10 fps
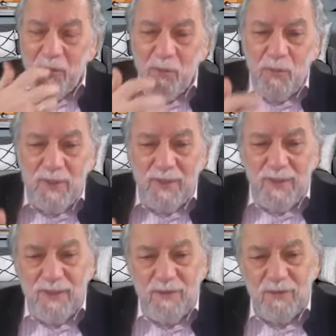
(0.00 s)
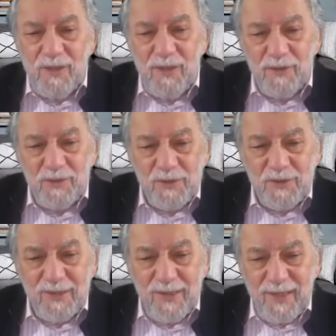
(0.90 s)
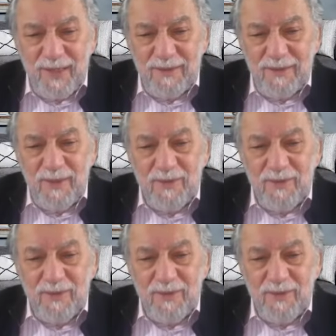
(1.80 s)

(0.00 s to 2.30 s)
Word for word: we need to understand